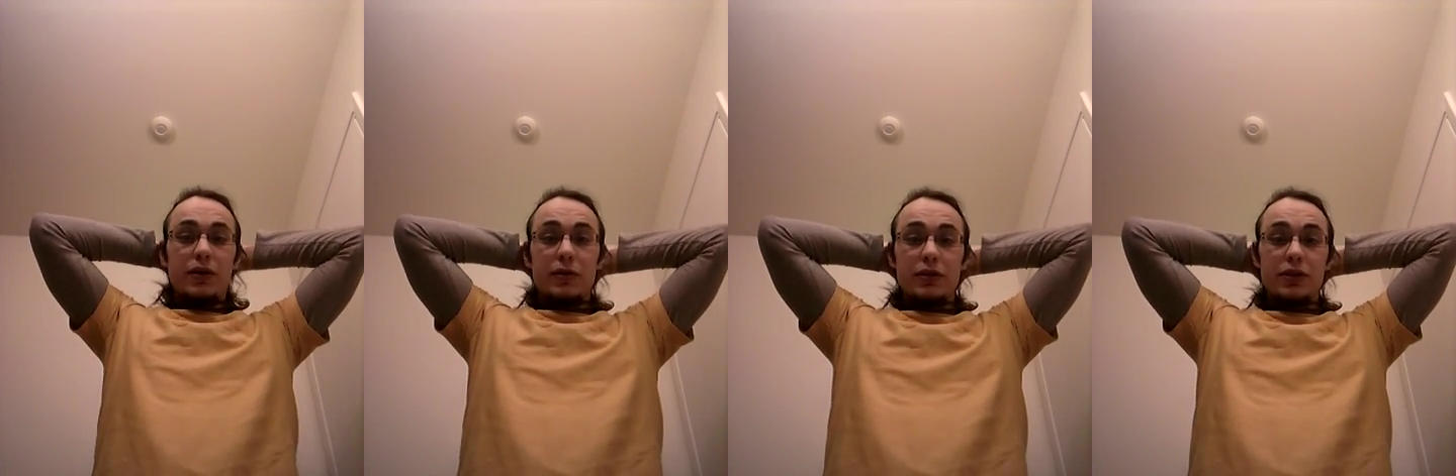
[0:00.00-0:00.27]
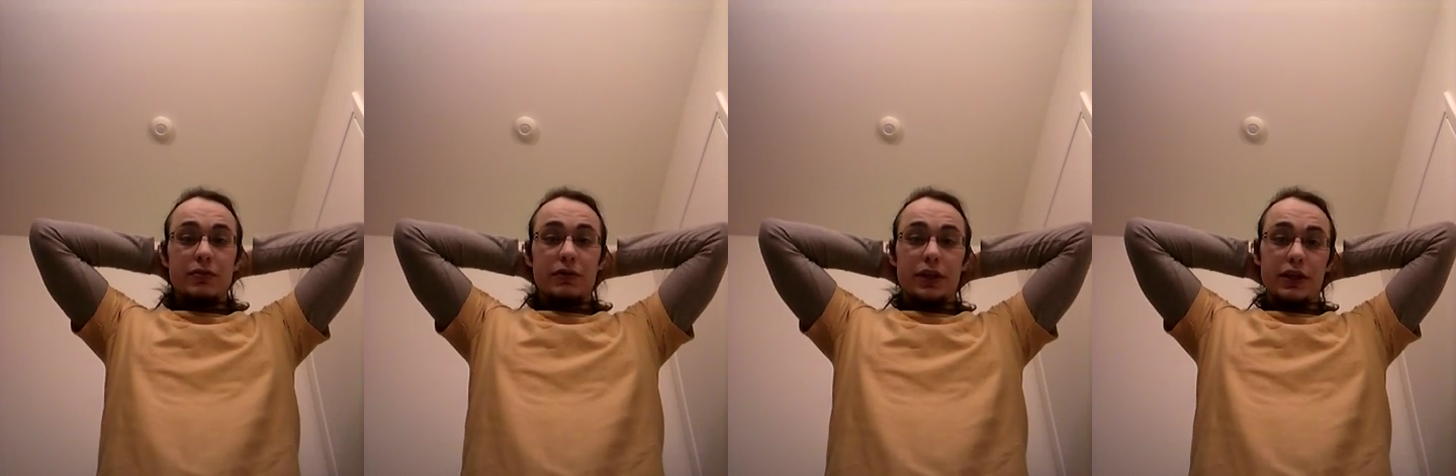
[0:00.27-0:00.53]
were
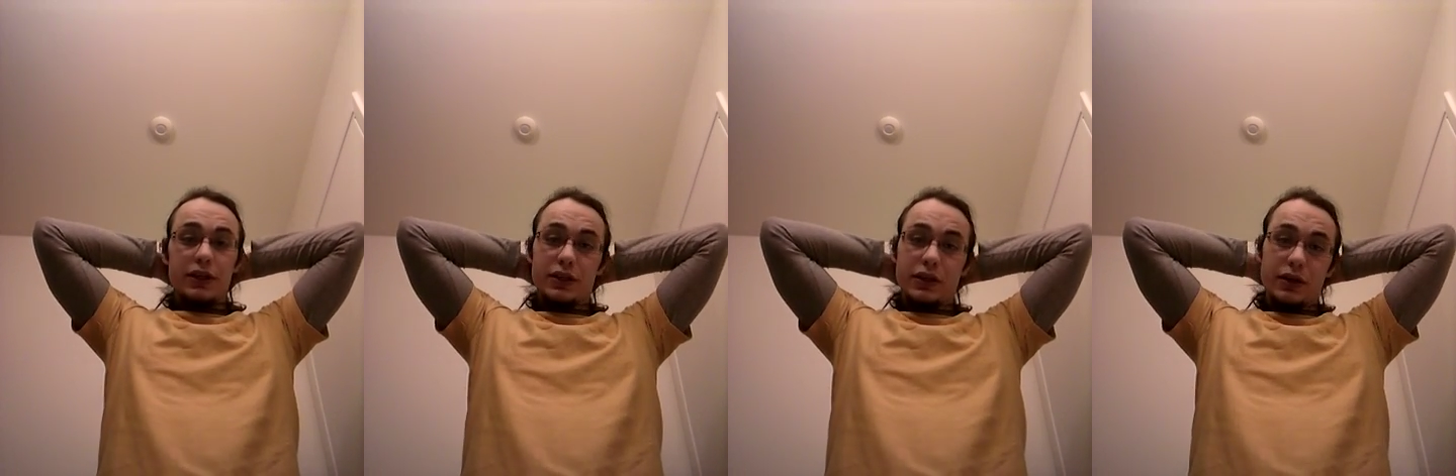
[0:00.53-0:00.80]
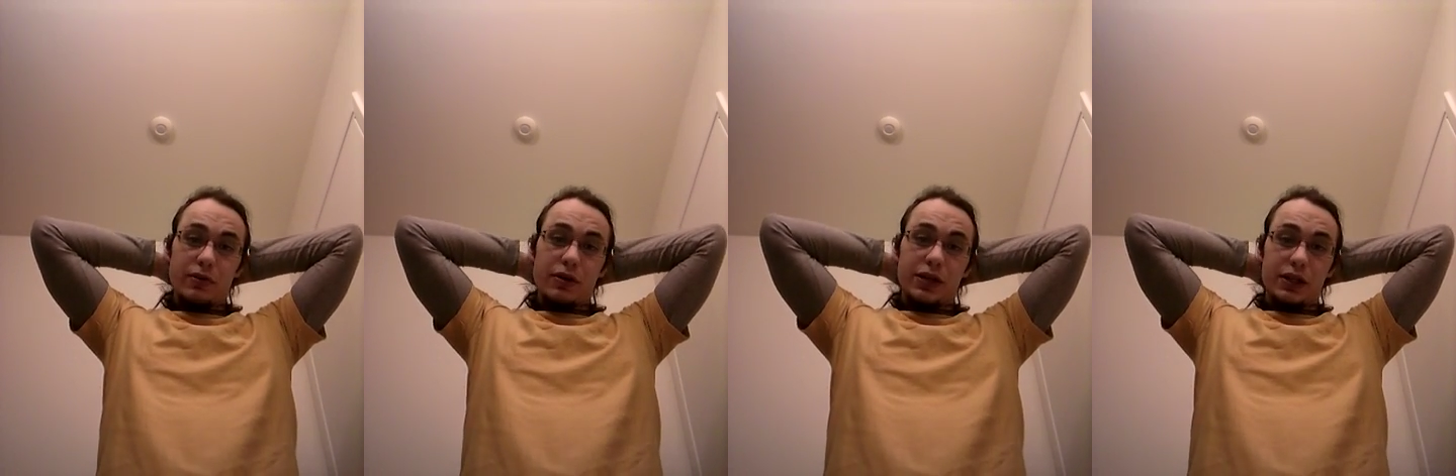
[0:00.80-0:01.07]
some things
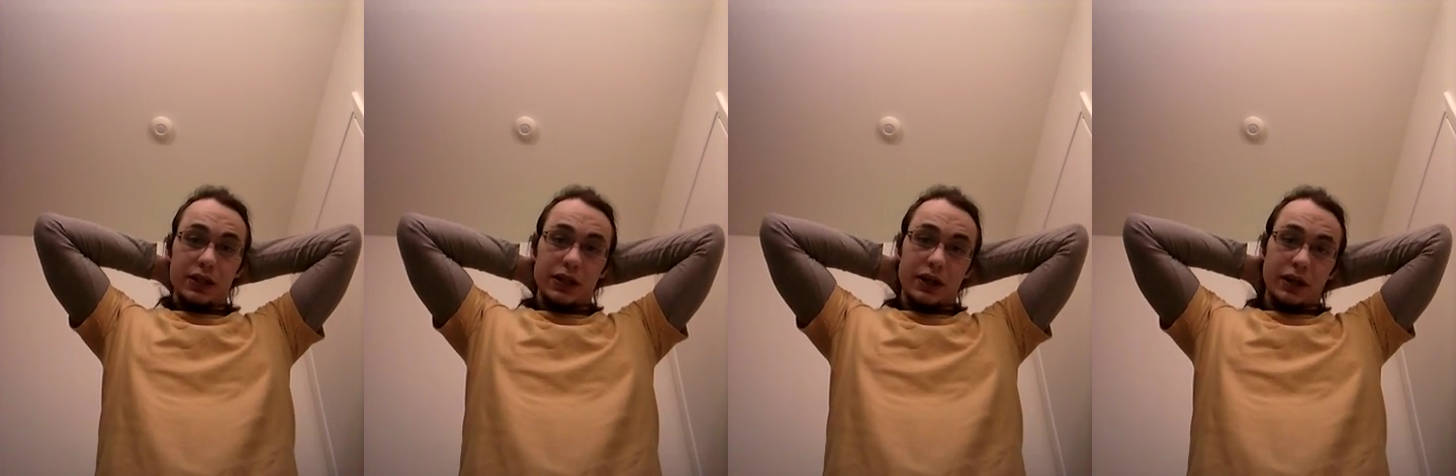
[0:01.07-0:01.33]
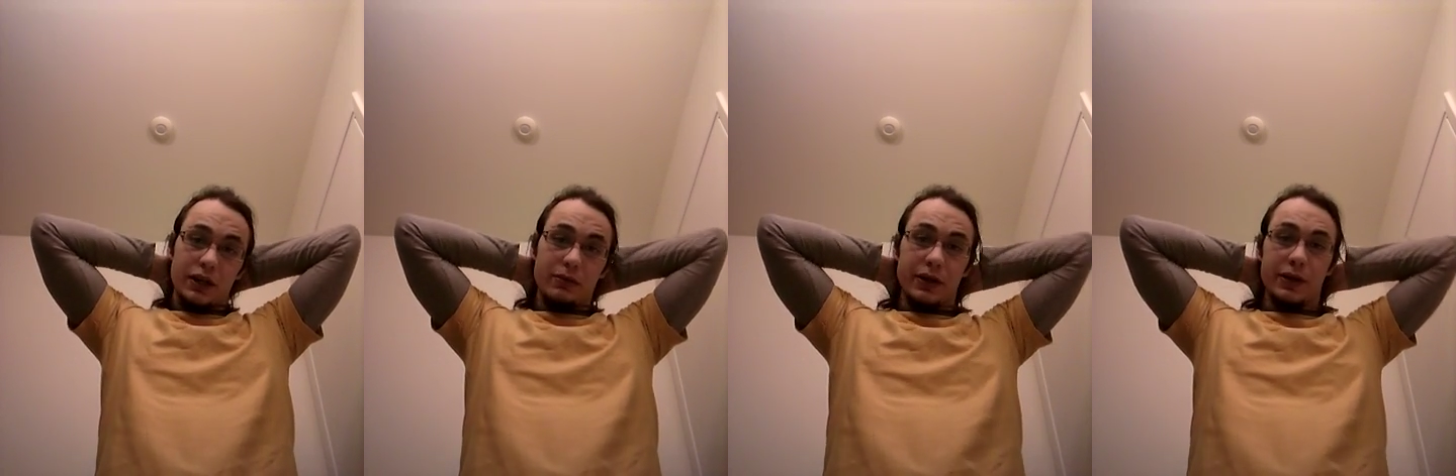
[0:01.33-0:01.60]
I wanted to
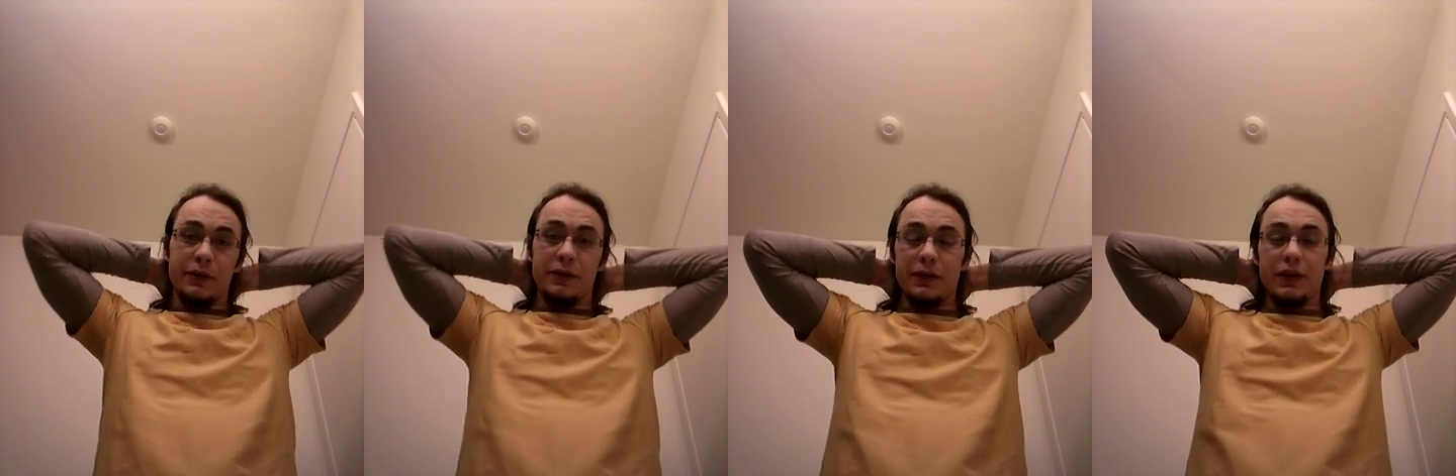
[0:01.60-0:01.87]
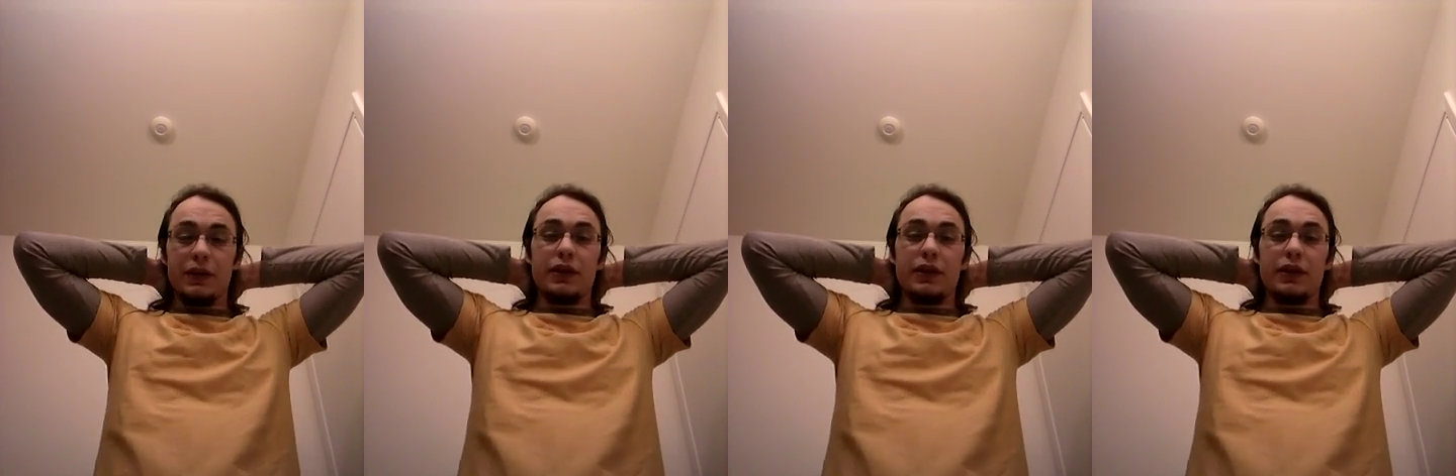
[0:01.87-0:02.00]
talk about.